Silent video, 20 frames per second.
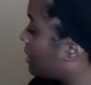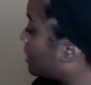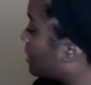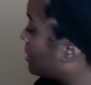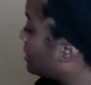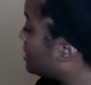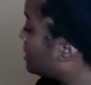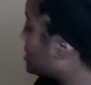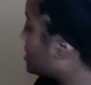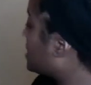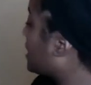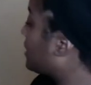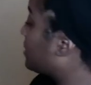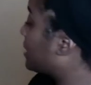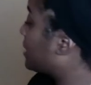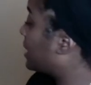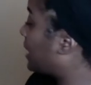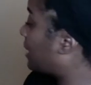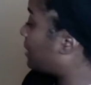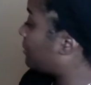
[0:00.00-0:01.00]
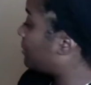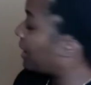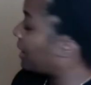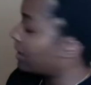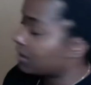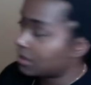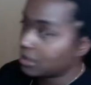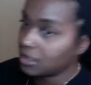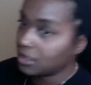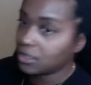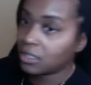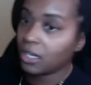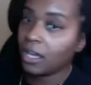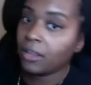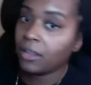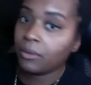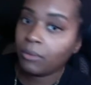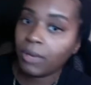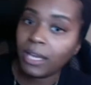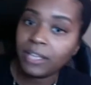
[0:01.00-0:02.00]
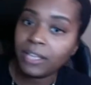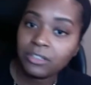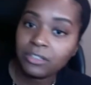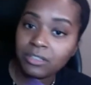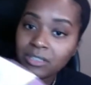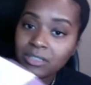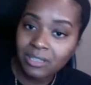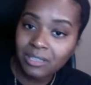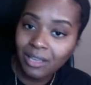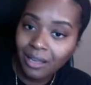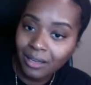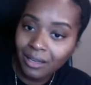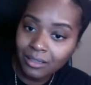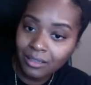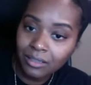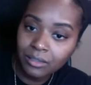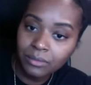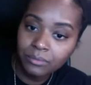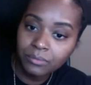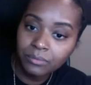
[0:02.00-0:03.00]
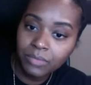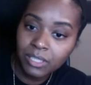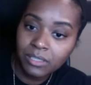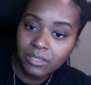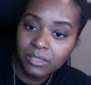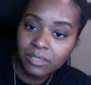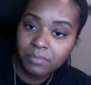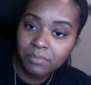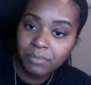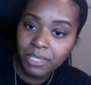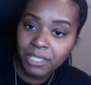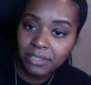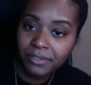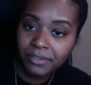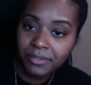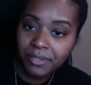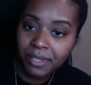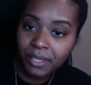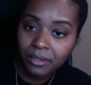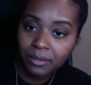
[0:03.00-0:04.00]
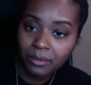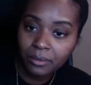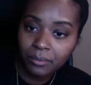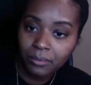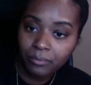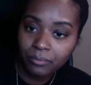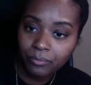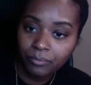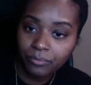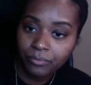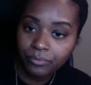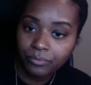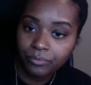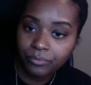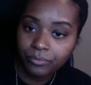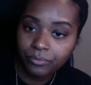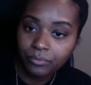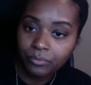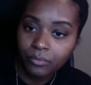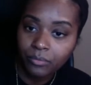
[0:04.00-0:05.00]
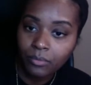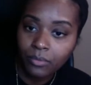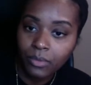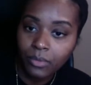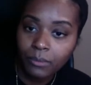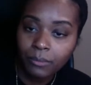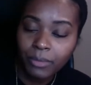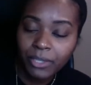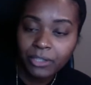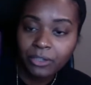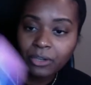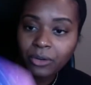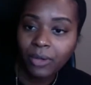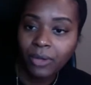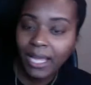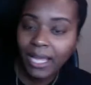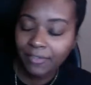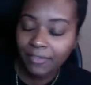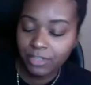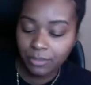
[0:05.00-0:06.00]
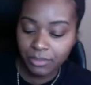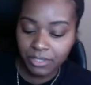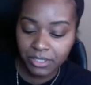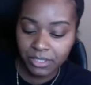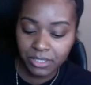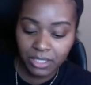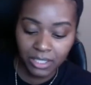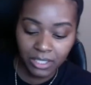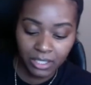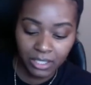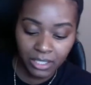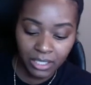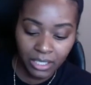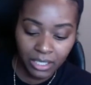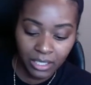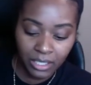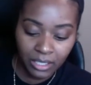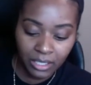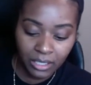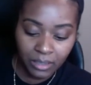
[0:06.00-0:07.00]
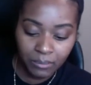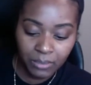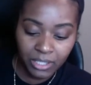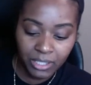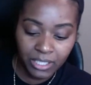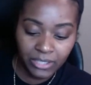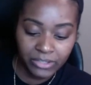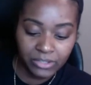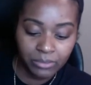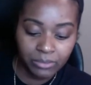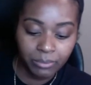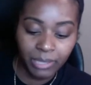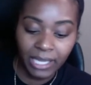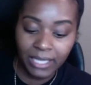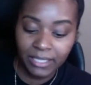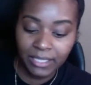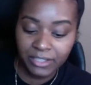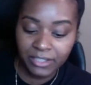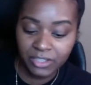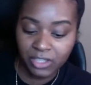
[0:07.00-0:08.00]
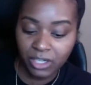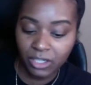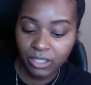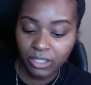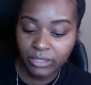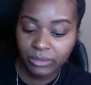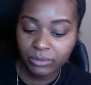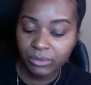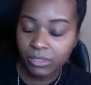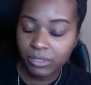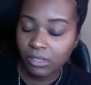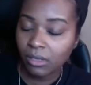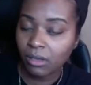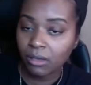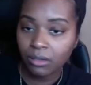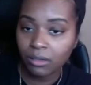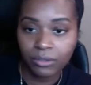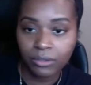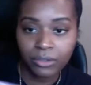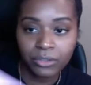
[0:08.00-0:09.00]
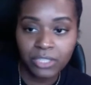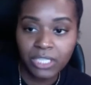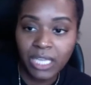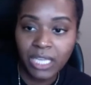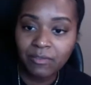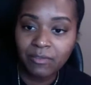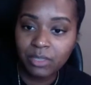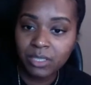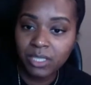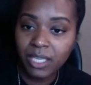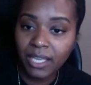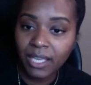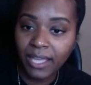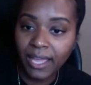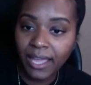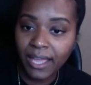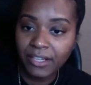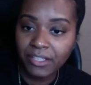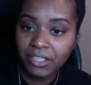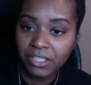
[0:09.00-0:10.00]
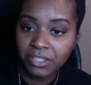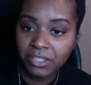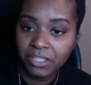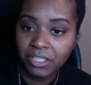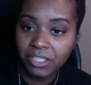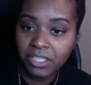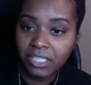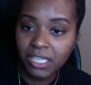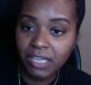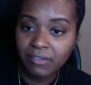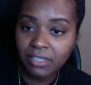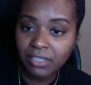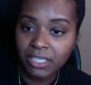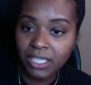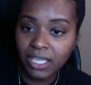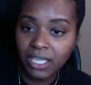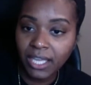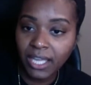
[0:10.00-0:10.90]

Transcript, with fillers: This is how you get out of bondage. Otherwise, you're stuck. This is being stuck. But you don't have to be stuck because the bindings are loose. You just have to take action. She just has to take